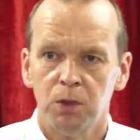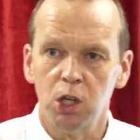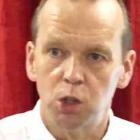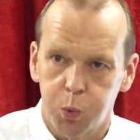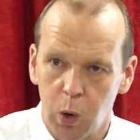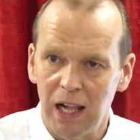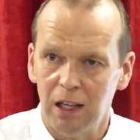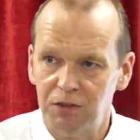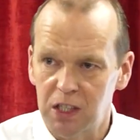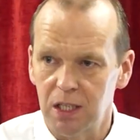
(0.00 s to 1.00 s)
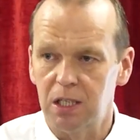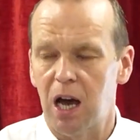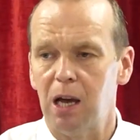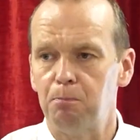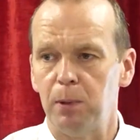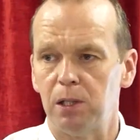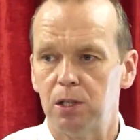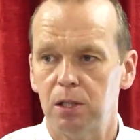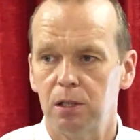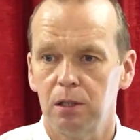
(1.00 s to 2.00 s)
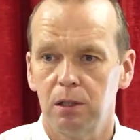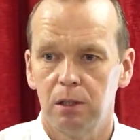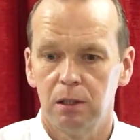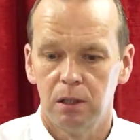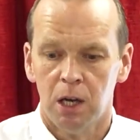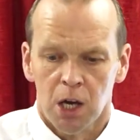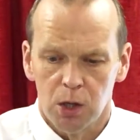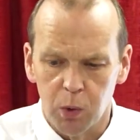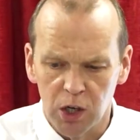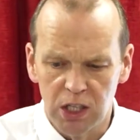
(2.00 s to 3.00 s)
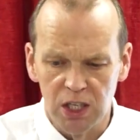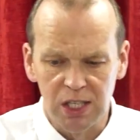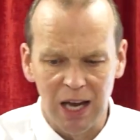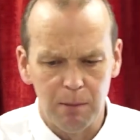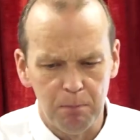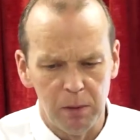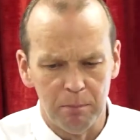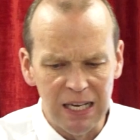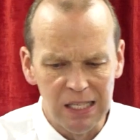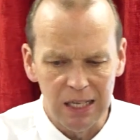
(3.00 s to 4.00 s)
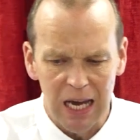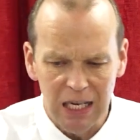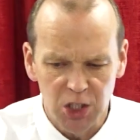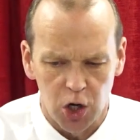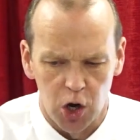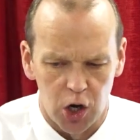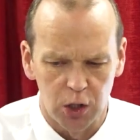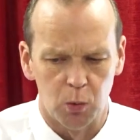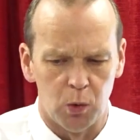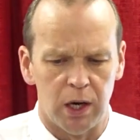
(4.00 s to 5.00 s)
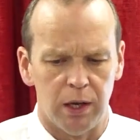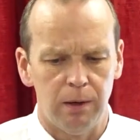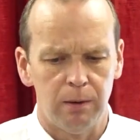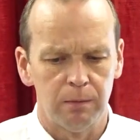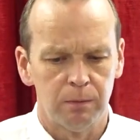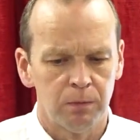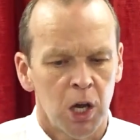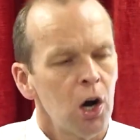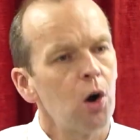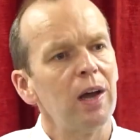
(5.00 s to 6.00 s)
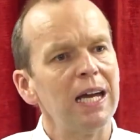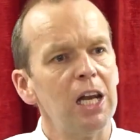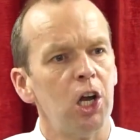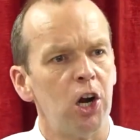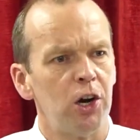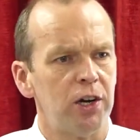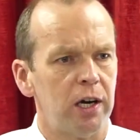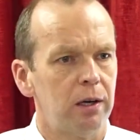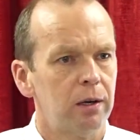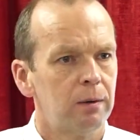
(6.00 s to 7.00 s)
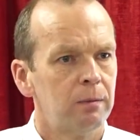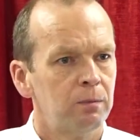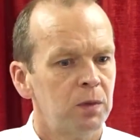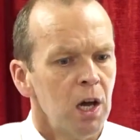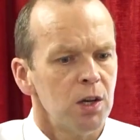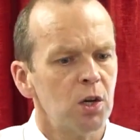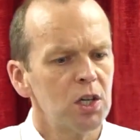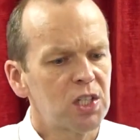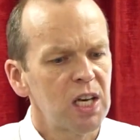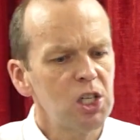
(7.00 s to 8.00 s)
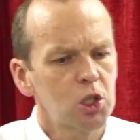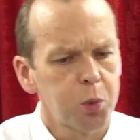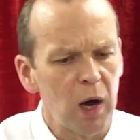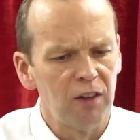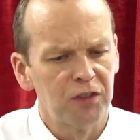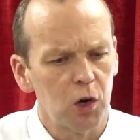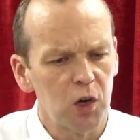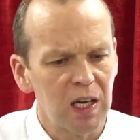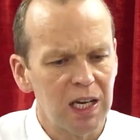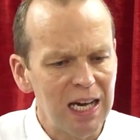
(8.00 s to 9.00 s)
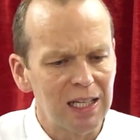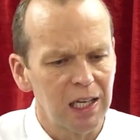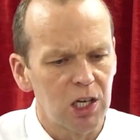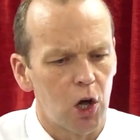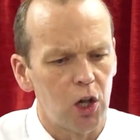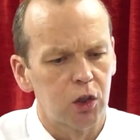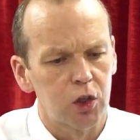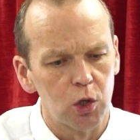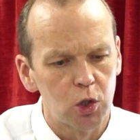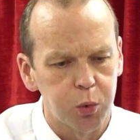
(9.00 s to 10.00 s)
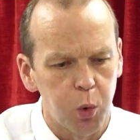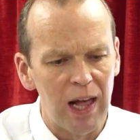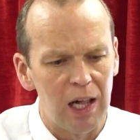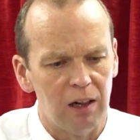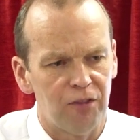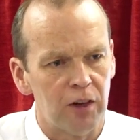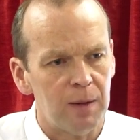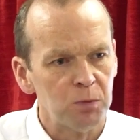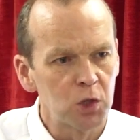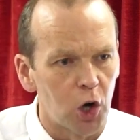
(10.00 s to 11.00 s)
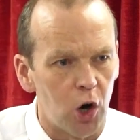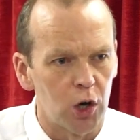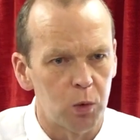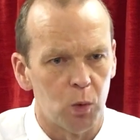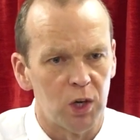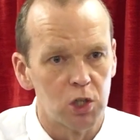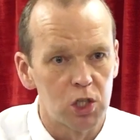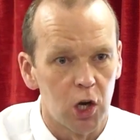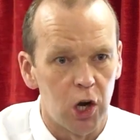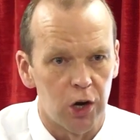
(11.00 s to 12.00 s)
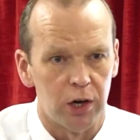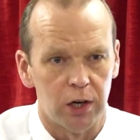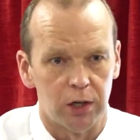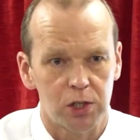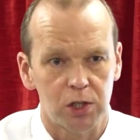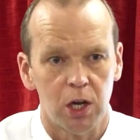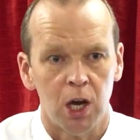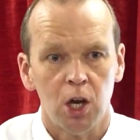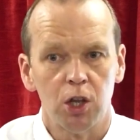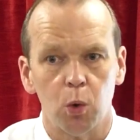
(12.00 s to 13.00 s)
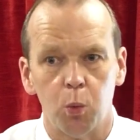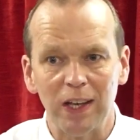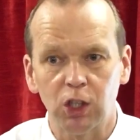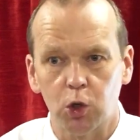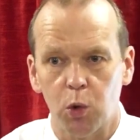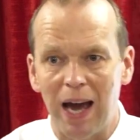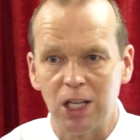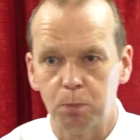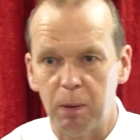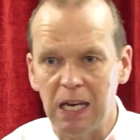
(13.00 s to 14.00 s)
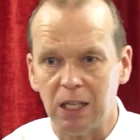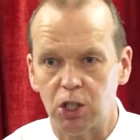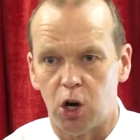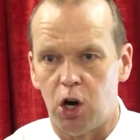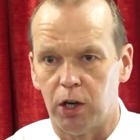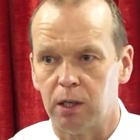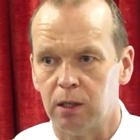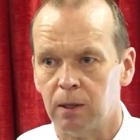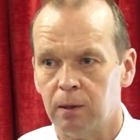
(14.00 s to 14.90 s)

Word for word: The 12 disciples. The word disciple means a taught one or a learner. Notice these 12, they're uniquely called the 12 taught ones, learners. They're with Christ being taught.